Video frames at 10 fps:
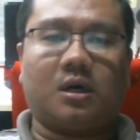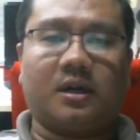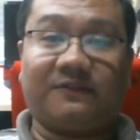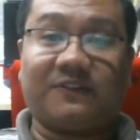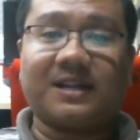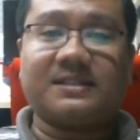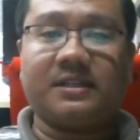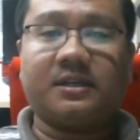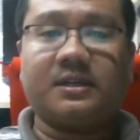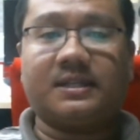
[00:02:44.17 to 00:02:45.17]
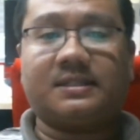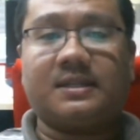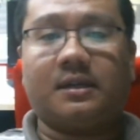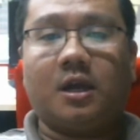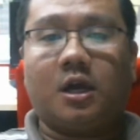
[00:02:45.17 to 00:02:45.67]
advise here is
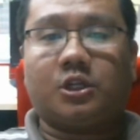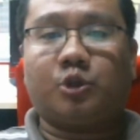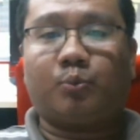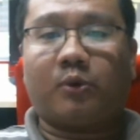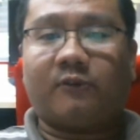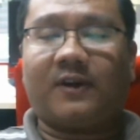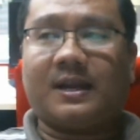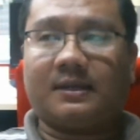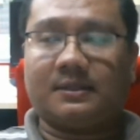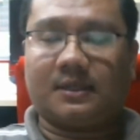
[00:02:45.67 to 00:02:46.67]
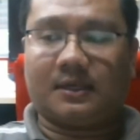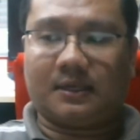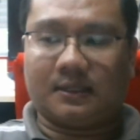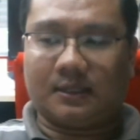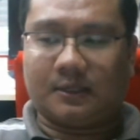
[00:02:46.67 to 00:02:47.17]
that to provide
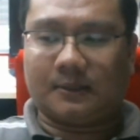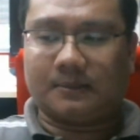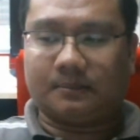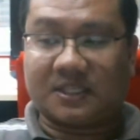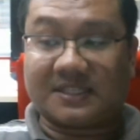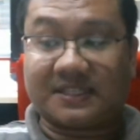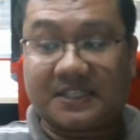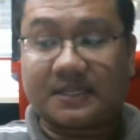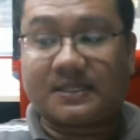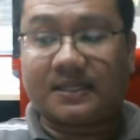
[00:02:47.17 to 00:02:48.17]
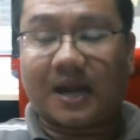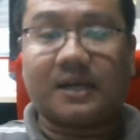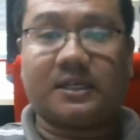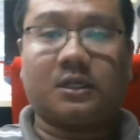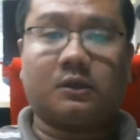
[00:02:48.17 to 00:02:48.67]
the suggested
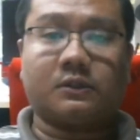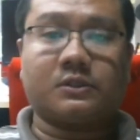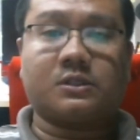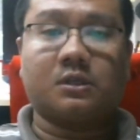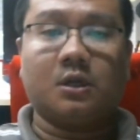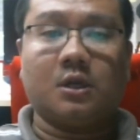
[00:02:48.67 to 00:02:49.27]
articles